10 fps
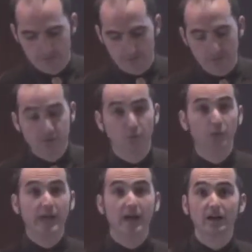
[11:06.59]
There's
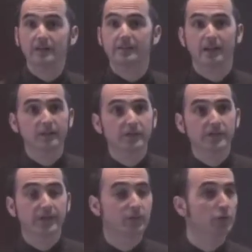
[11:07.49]
reality
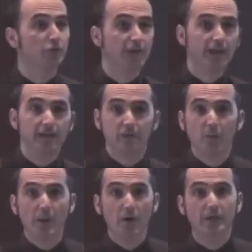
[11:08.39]
television. If you're a fan of
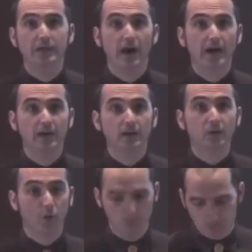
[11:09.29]
American
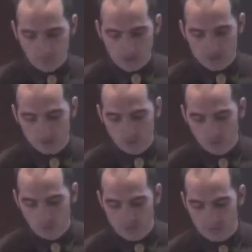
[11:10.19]
Idol or Project
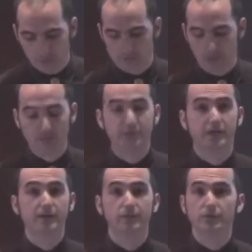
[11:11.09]
Runway or Top
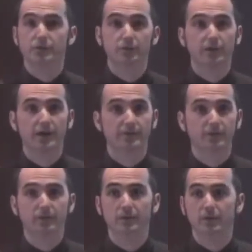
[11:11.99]
Chef or
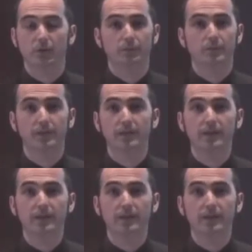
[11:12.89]
Survivor or